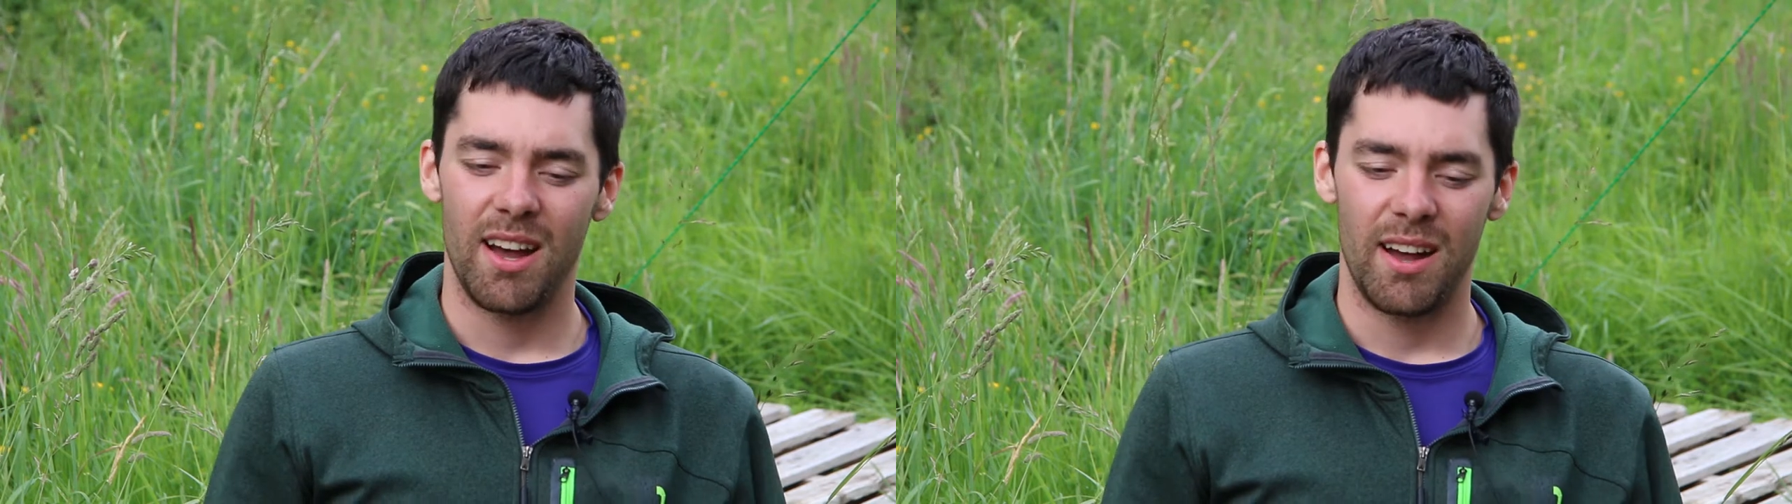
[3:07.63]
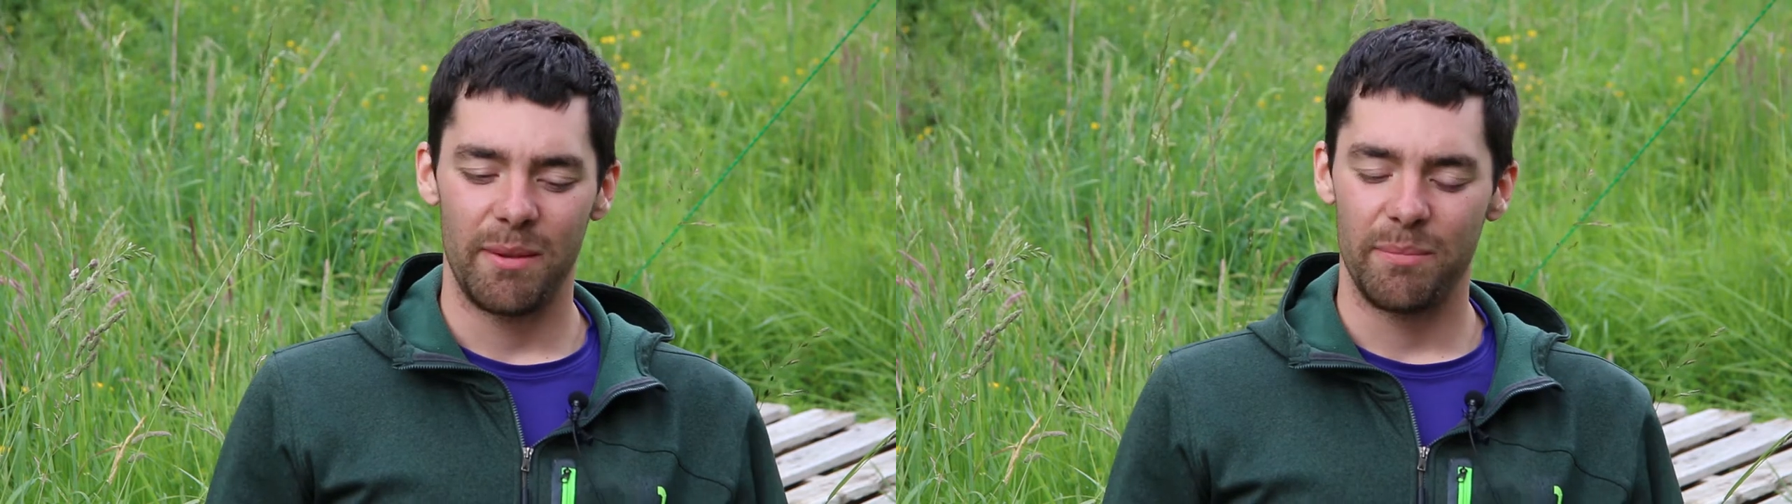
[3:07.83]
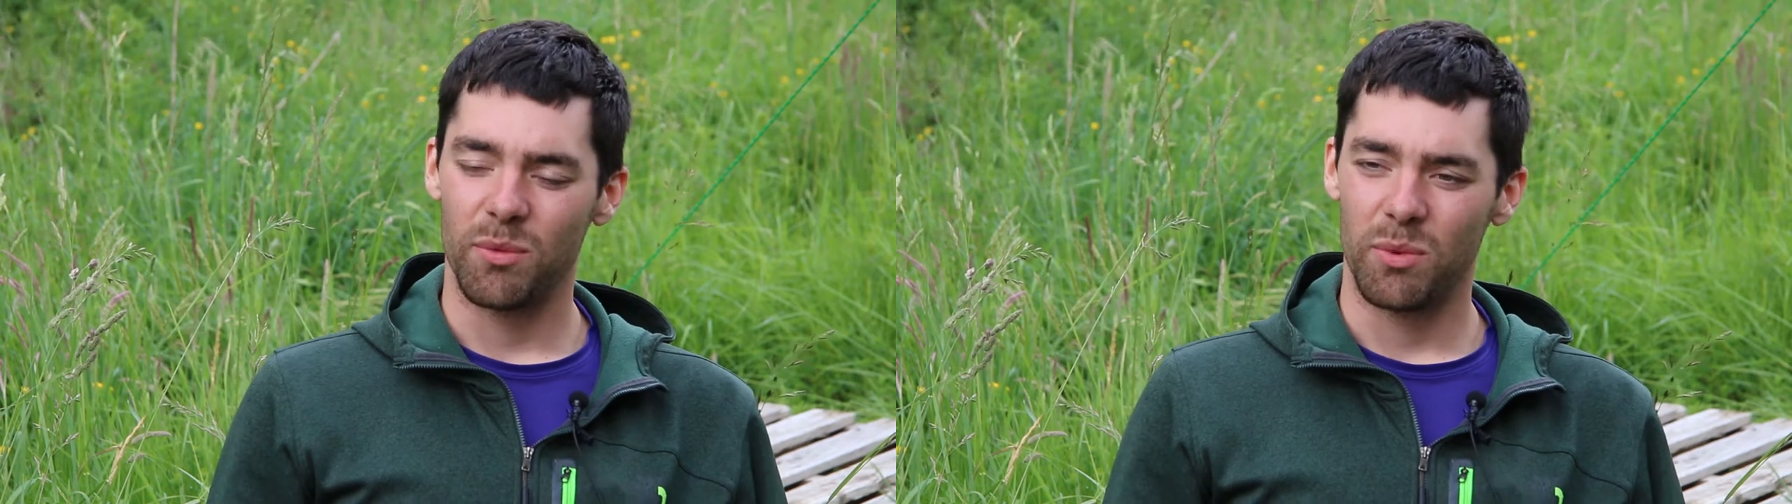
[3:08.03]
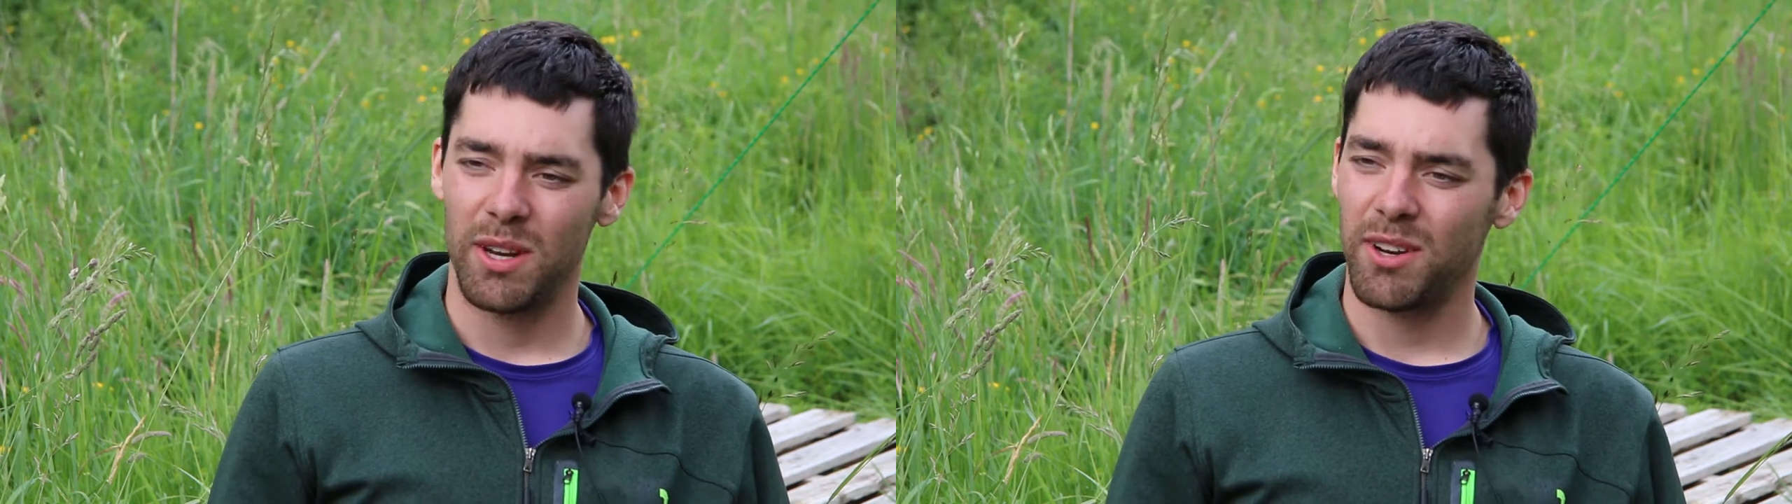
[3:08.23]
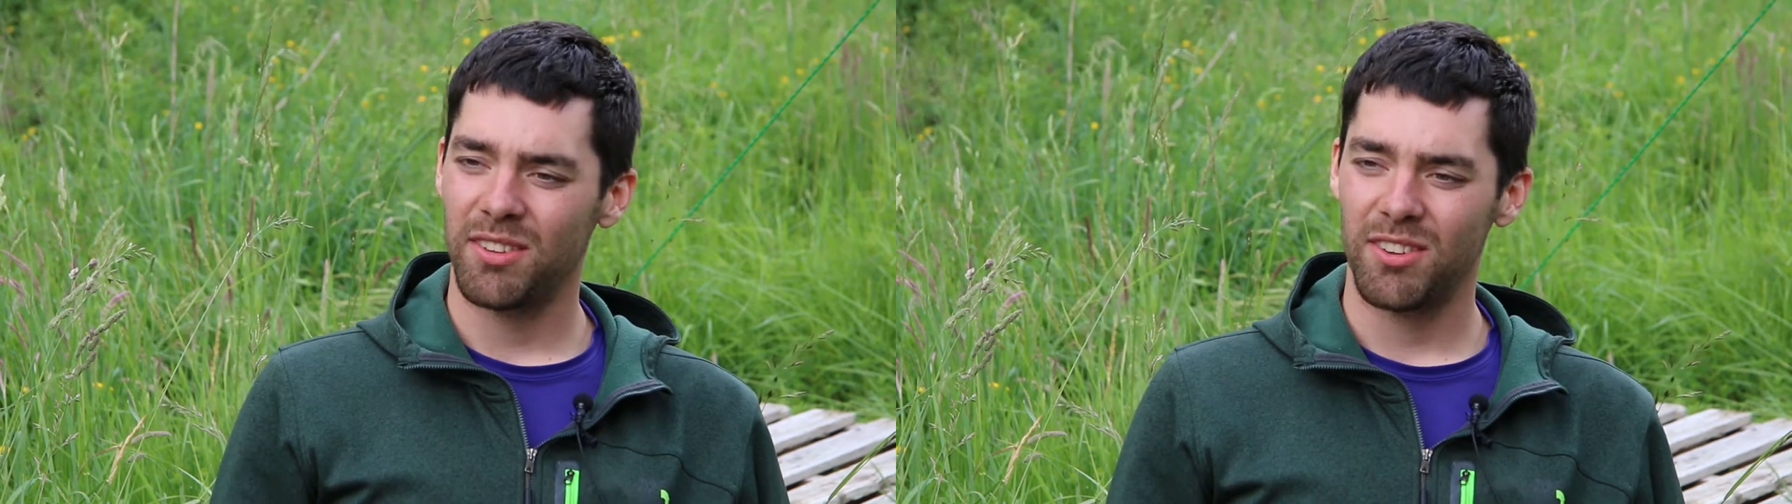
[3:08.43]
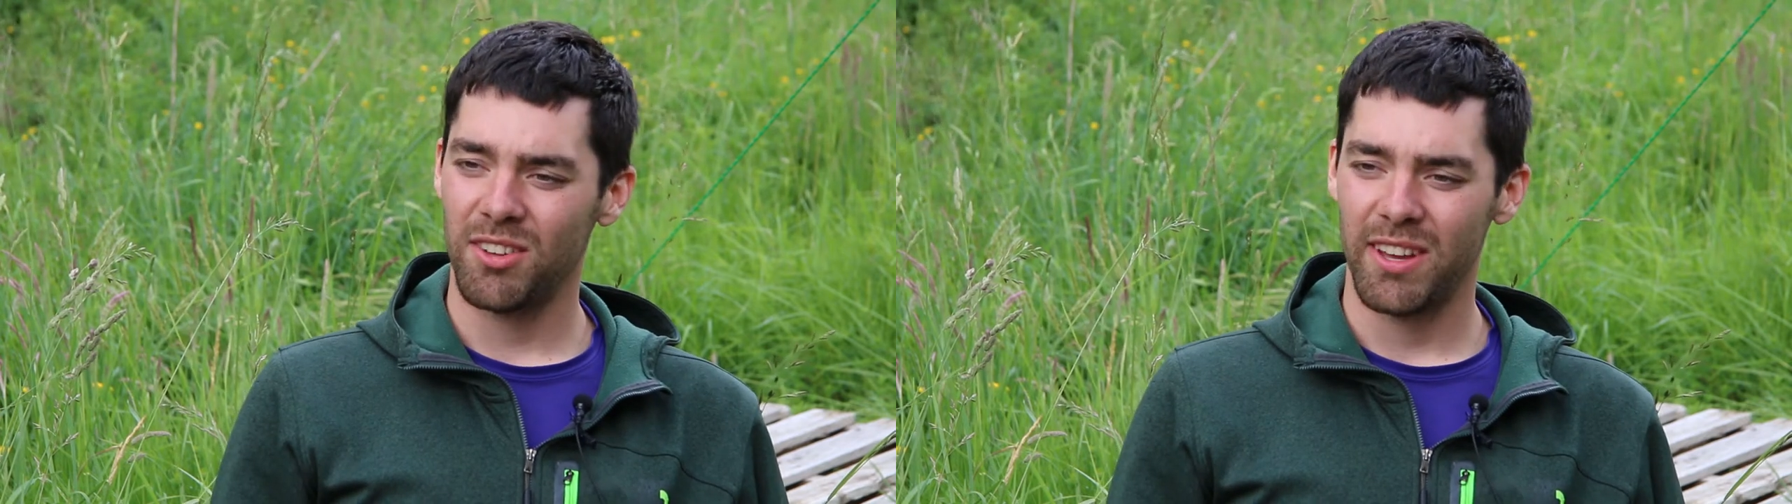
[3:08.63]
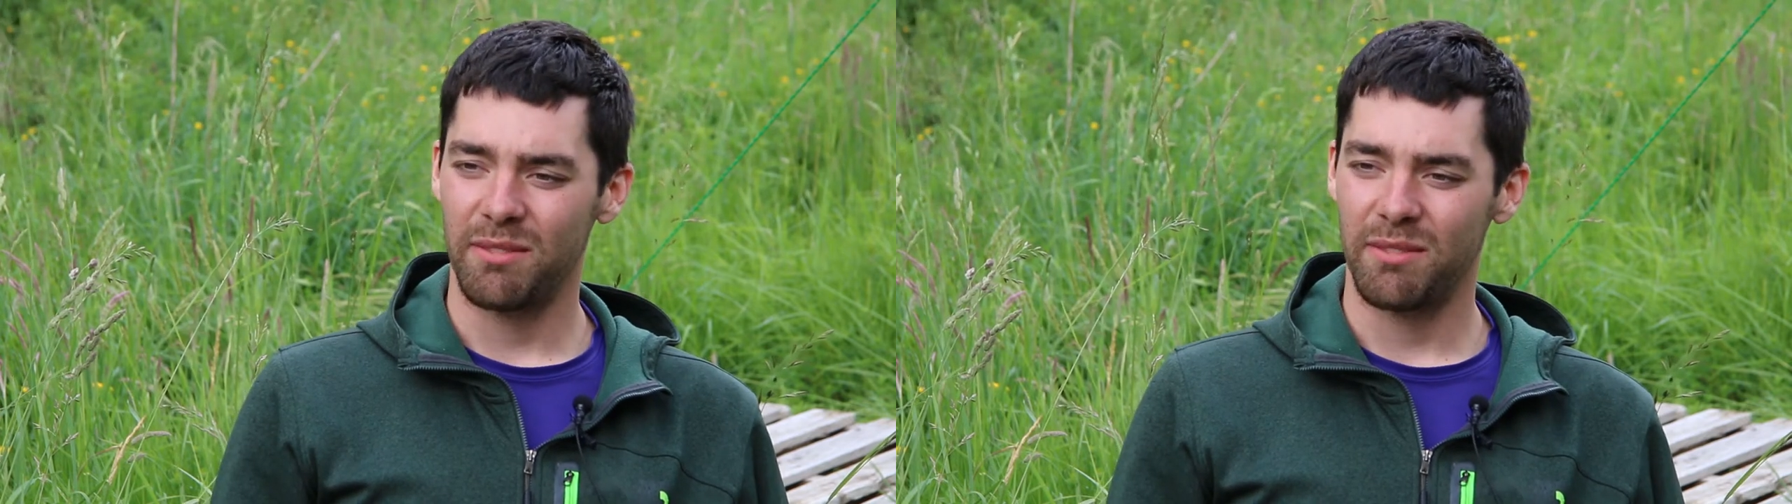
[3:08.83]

um, we don't necessarily